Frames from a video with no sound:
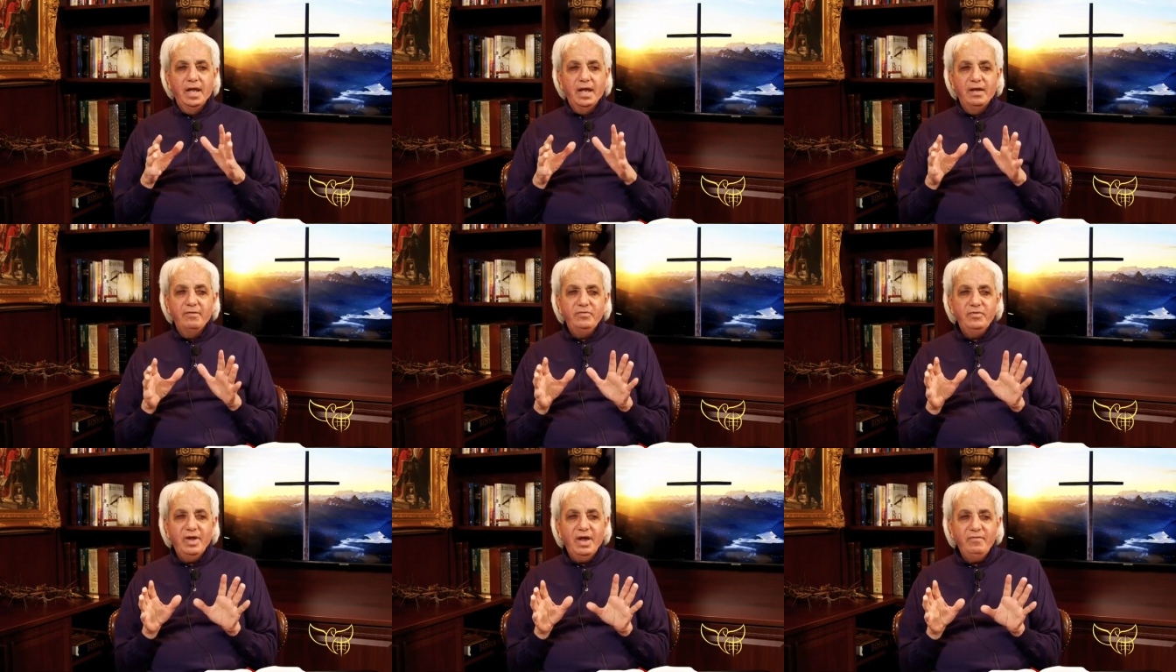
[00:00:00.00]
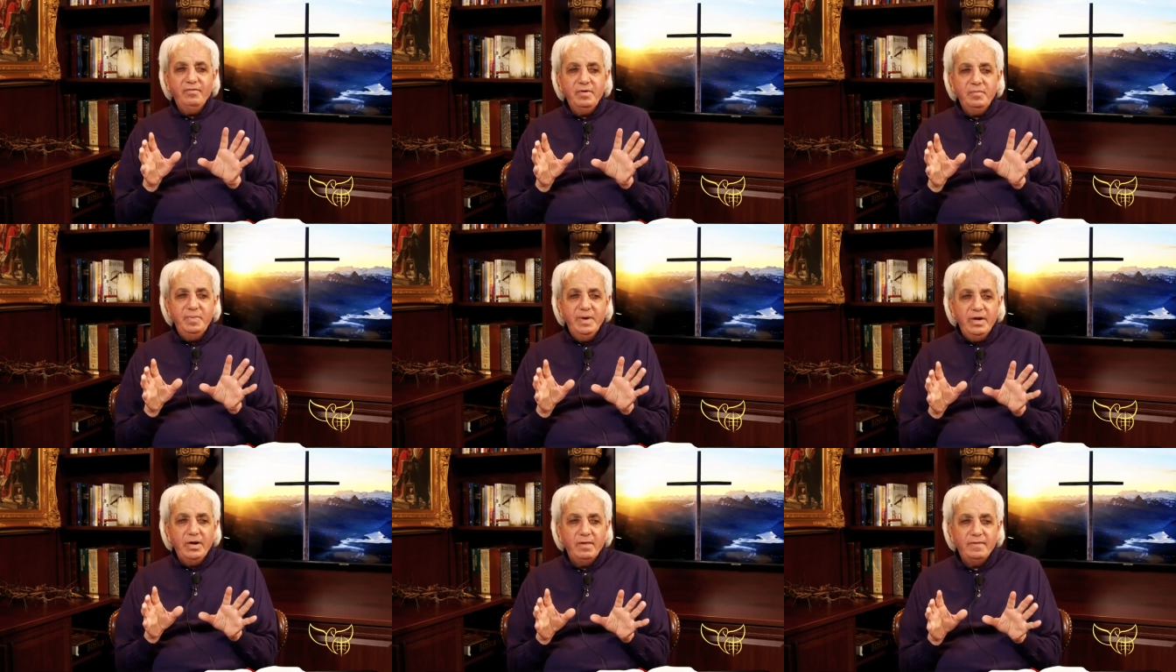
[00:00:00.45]
Have you
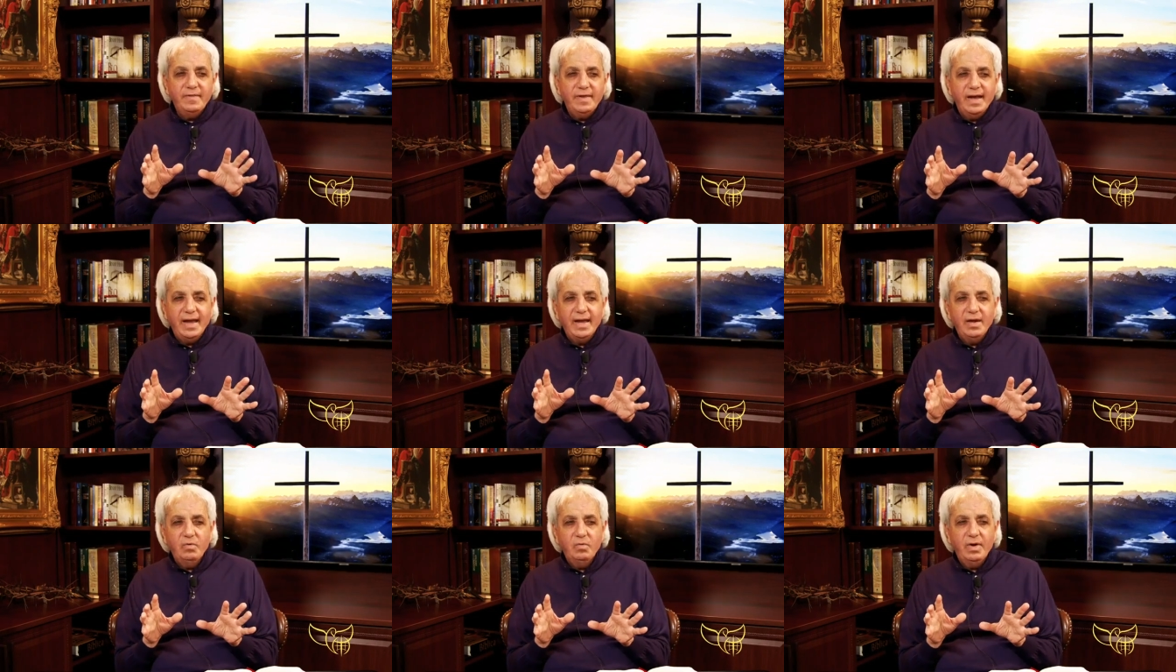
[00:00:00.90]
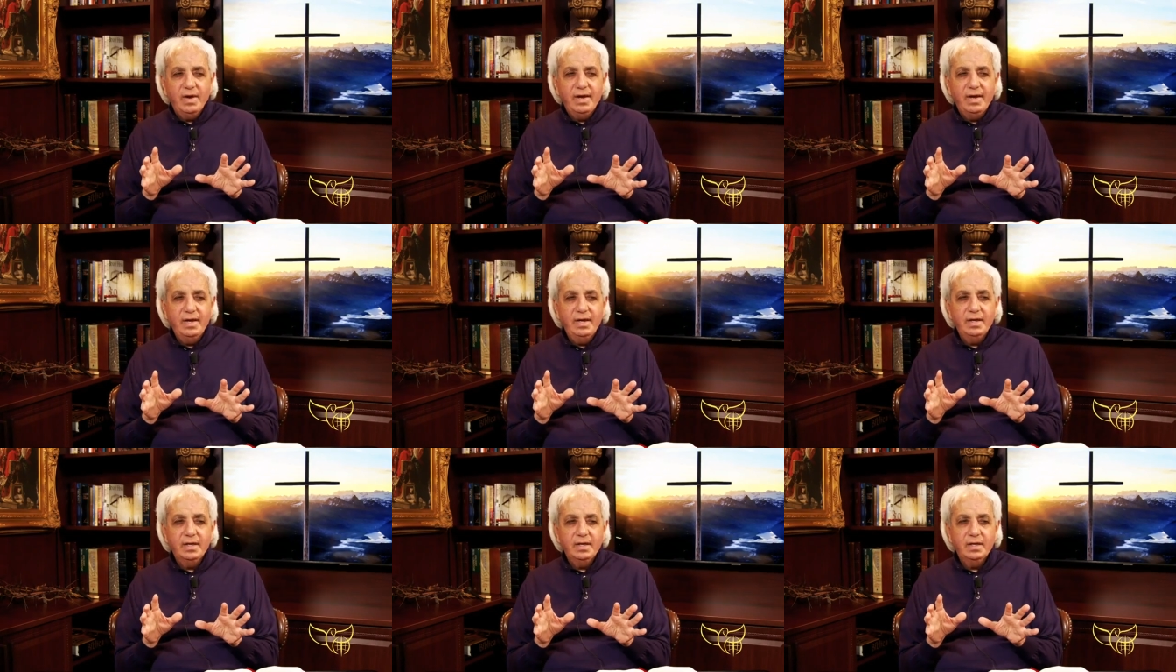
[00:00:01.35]
ever been on the
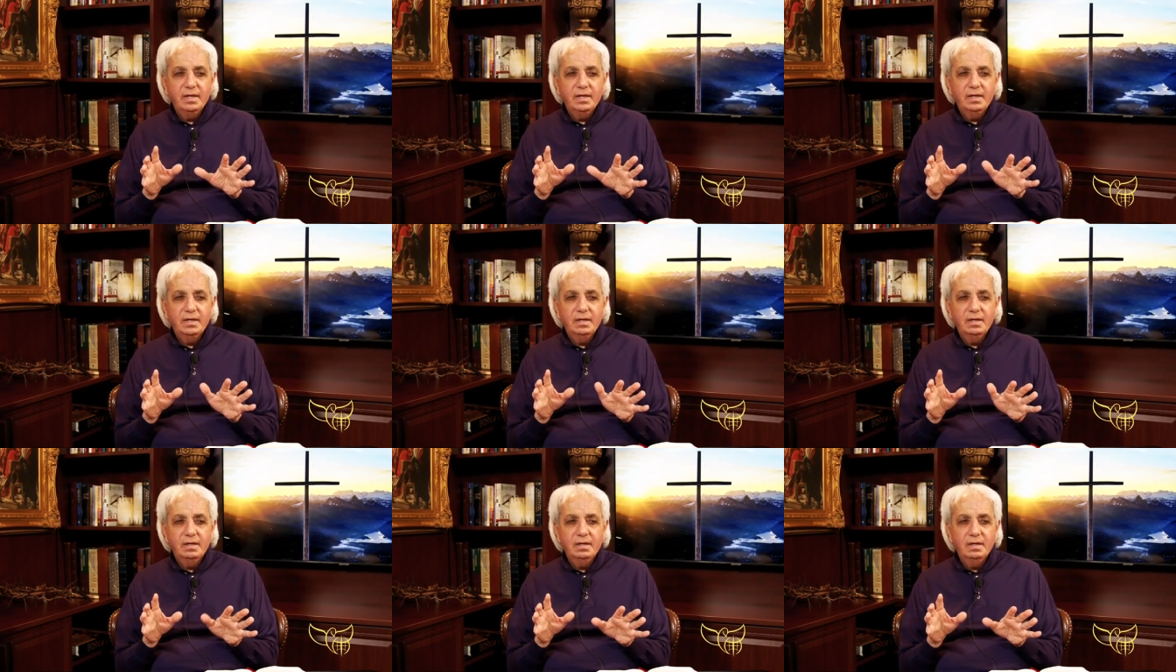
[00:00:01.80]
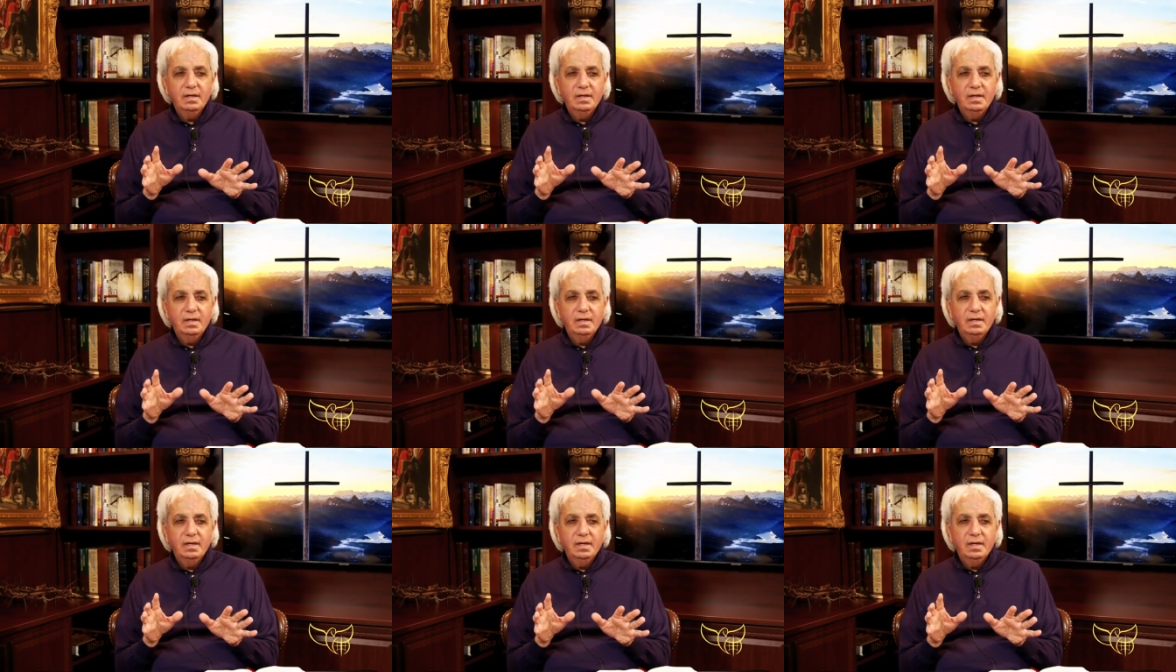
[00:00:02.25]
highway
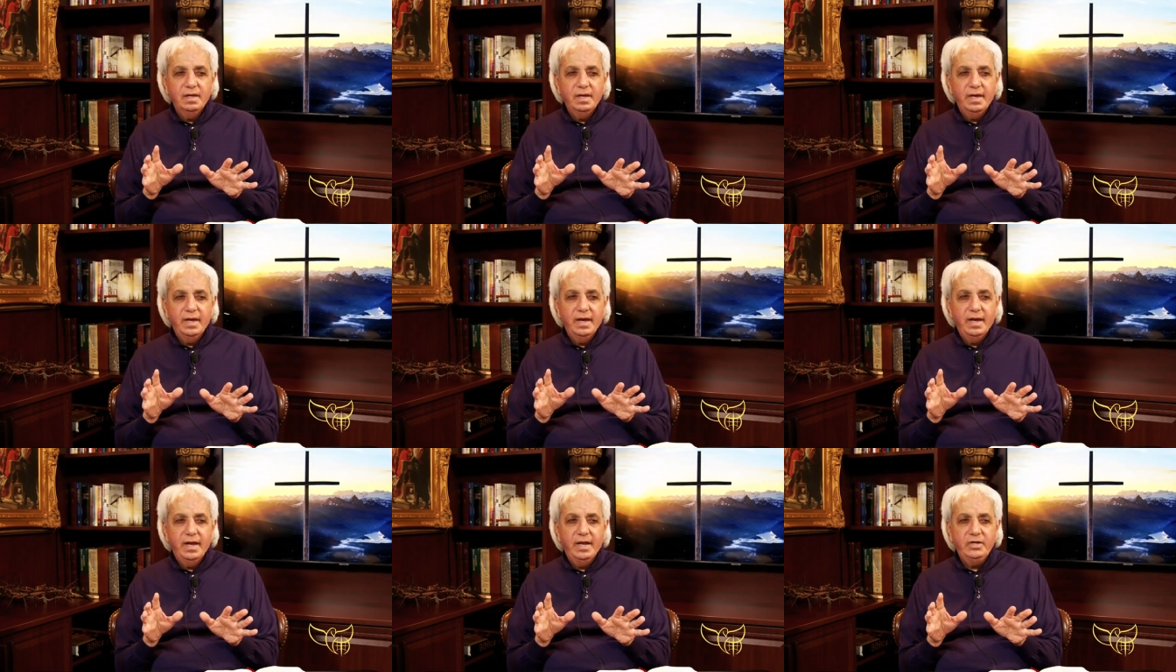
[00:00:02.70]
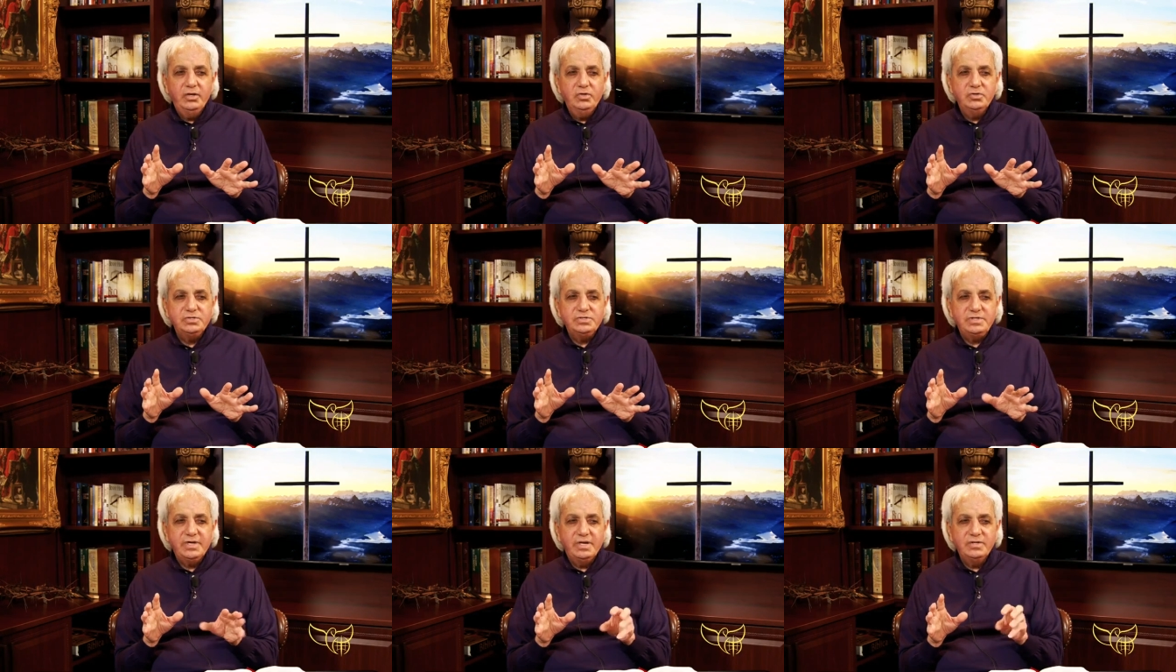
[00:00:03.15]
and
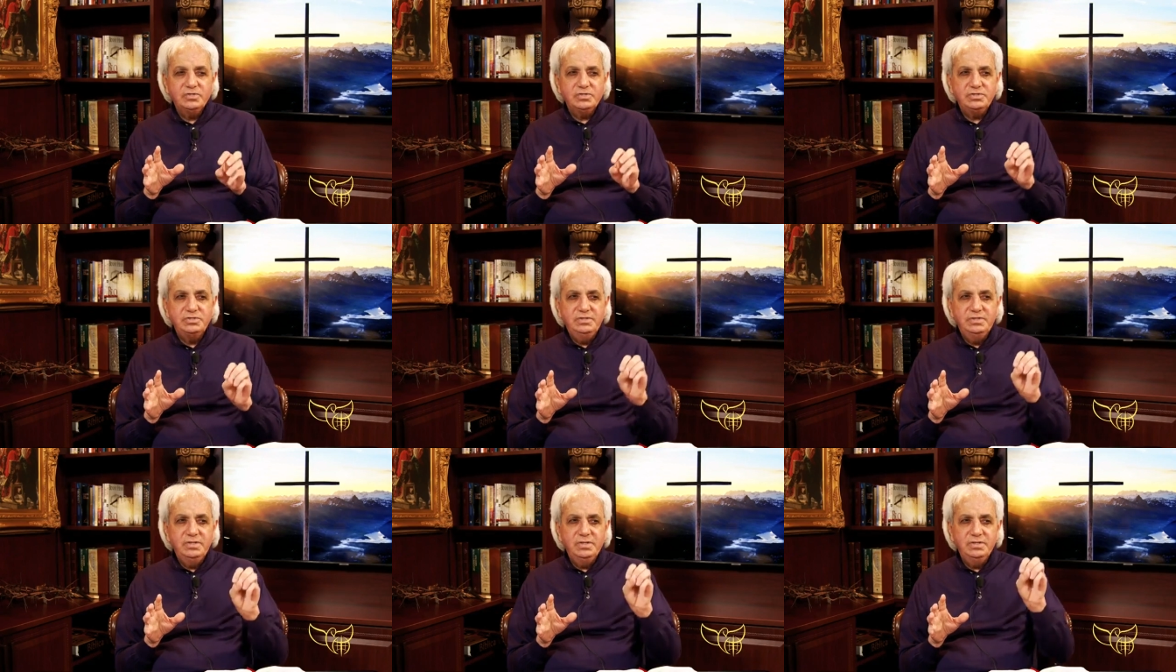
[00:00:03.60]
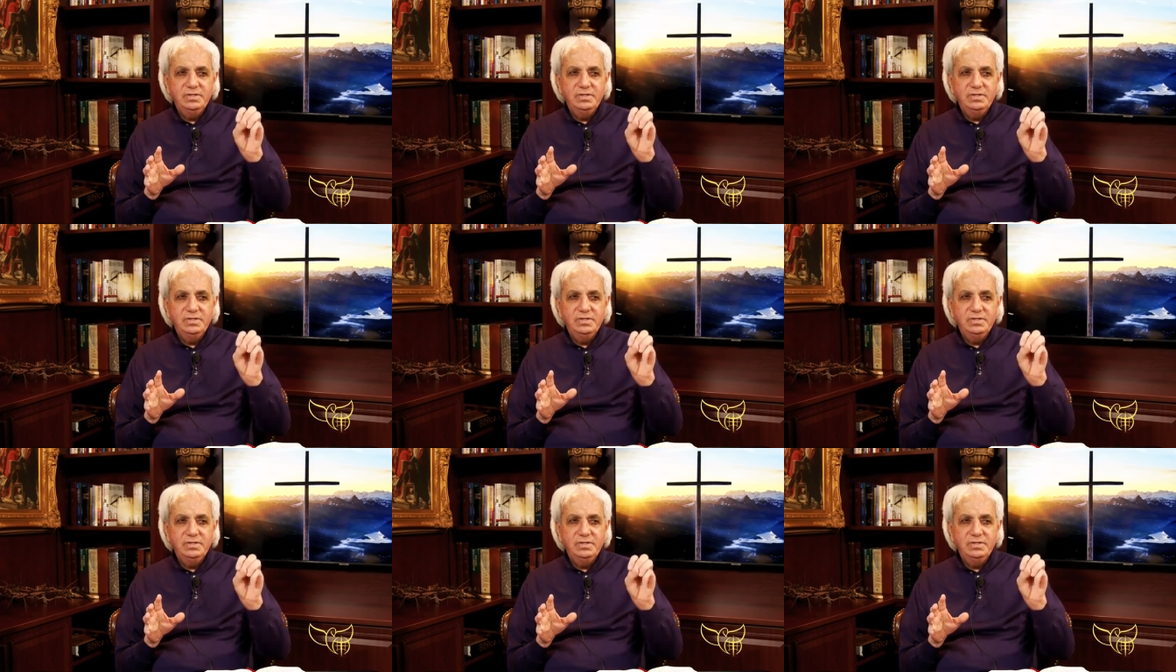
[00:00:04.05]
you sensed